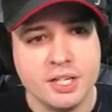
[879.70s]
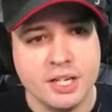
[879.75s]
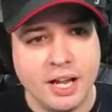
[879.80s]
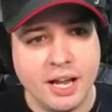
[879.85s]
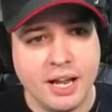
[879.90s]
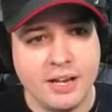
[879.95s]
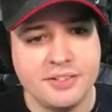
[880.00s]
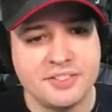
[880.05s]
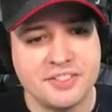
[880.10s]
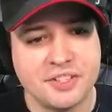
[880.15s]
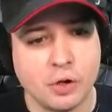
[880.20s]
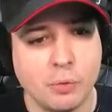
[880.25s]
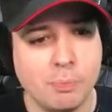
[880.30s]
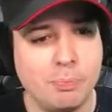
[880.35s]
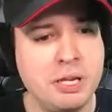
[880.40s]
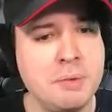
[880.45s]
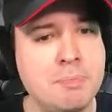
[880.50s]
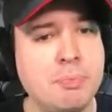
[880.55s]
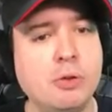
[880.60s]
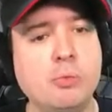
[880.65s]
And so
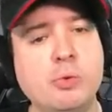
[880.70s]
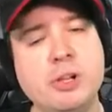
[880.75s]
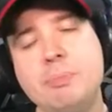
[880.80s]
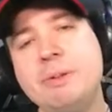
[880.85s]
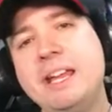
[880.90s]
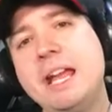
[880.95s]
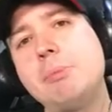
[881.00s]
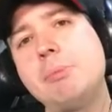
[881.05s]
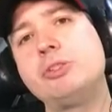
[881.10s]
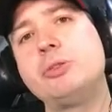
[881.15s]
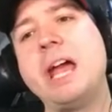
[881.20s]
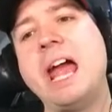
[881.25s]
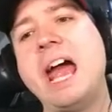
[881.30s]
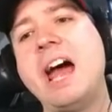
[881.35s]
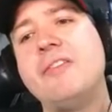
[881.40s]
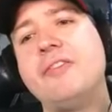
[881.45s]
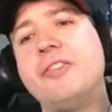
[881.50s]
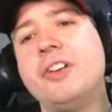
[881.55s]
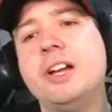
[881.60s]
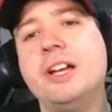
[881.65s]
people will be able to
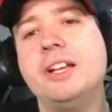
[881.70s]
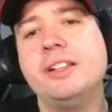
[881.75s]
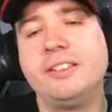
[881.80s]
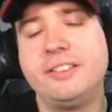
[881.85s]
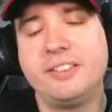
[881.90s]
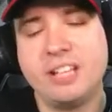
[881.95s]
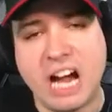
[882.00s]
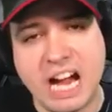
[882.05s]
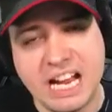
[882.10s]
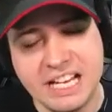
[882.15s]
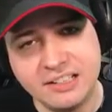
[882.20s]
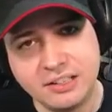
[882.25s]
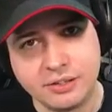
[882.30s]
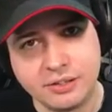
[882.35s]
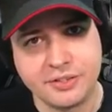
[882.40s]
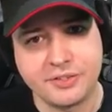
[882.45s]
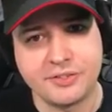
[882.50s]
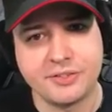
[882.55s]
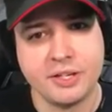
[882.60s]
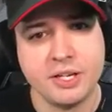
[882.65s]
have
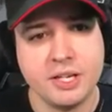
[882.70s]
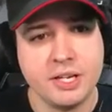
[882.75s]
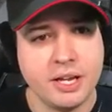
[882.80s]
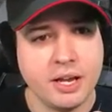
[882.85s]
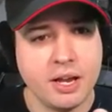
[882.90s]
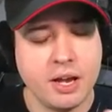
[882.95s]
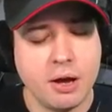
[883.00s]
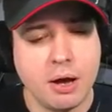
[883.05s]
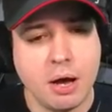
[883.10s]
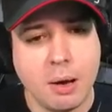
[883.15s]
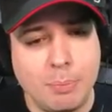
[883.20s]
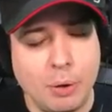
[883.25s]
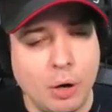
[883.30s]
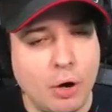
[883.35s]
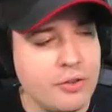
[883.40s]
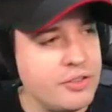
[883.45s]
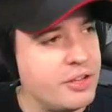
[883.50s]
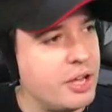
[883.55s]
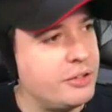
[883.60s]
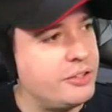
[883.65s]
titles
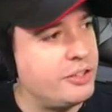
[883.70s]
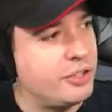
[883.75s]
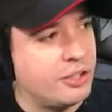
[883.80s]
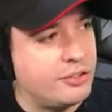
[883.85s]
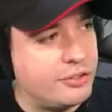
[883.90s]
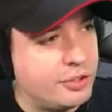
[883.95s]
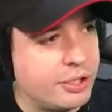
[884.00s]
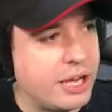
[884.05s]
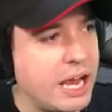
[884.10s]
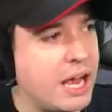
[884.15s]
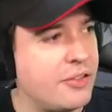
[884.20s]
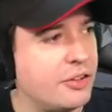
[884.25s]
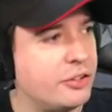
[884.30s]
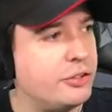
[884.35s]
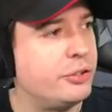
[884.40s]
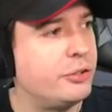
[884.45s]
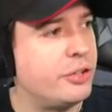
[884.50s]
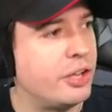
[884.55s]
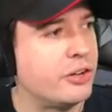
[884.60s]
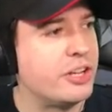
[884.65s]
together
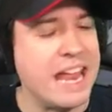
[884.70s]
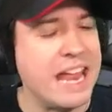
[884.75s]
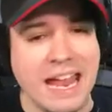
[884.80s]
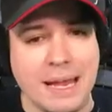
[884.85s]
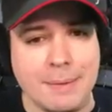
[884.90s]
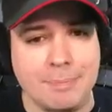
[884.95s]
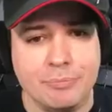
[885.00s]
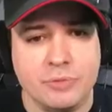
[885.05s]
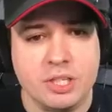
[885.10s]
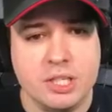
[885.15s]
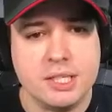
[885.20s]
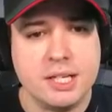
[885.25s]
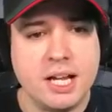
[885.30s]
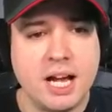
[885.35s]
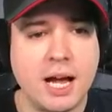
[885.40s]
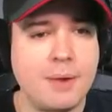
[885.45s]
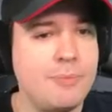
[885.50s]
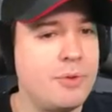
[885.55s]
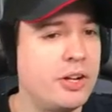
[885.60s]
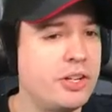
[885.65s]
to their name.
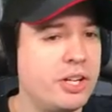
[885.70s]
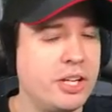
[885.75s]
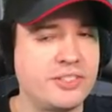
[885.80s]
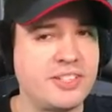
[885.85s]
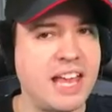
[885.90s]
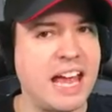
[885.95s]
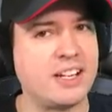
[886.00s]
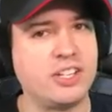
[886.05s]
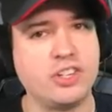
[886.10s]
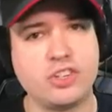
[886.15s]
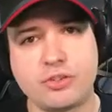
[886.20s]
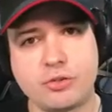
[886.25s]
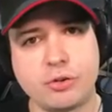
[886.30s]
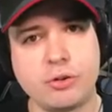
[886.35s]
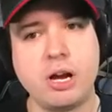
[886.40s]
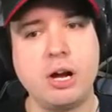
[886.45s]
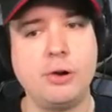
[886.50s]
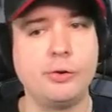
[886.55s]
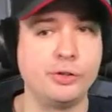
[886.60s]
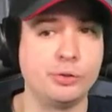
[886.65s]
I'm not exactly
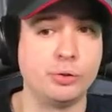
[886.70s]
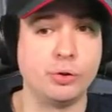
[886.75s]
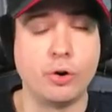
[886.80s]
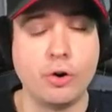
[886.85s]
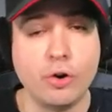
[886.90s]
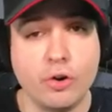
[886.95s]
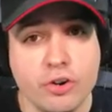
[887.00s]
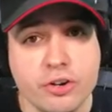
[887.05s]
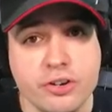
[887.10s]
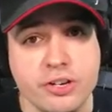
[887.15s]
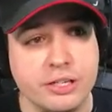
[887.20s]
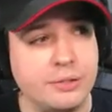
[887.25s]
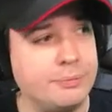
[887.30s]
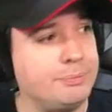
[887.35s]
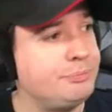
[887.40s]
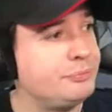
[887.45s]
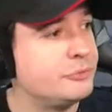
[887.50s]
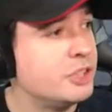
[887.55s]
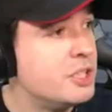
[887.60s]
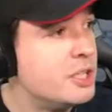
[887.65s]
sure how you earn
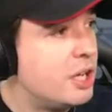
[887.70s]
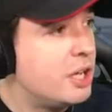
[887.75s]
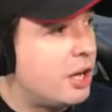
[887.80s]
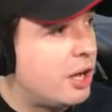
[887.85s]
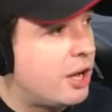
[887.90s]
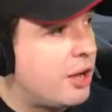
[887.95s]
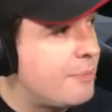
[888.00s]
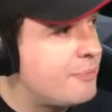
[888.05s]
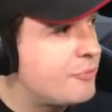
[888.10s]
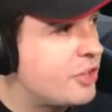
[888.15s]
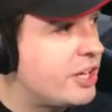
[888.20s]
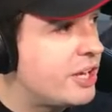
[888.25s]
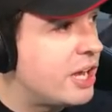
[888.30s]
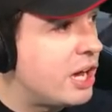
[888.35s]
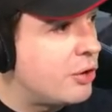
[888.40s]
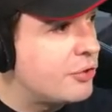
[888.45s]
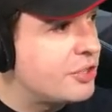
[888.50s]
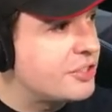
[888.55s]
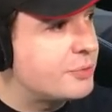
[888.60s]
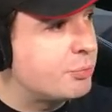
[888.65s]
them and
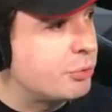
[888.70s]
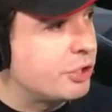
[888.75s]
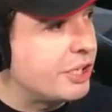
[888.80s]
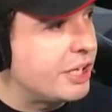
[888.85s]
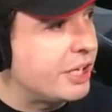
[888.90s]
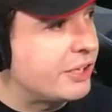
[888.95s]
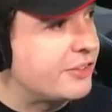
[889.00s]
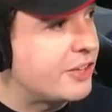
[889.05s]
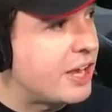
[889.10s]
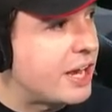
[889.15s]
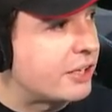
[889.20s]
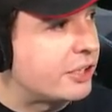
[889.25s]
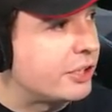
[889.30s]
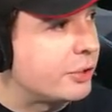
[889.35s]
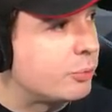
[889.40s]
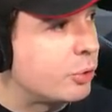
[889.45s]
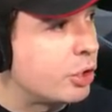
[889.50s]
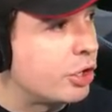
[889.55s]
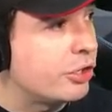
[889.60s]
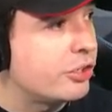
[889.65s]
how this will exactly
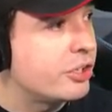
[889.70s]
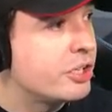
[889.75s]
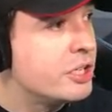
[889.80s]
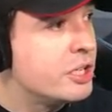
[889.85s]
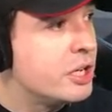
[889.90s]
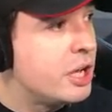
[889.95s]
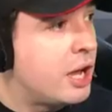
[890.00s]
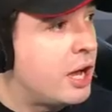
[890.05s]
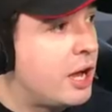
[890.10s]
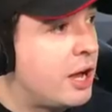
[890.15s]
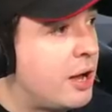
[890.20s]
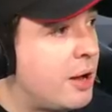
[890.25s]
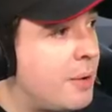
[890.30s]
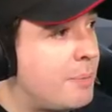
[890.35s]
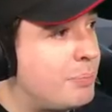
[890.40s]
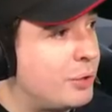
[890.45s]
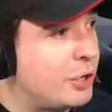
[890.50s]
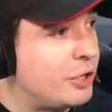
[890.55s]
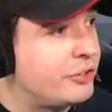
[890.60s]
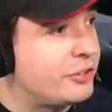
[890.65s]
work,
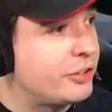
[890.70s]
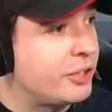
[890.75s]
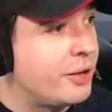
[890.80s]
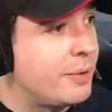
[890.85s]
but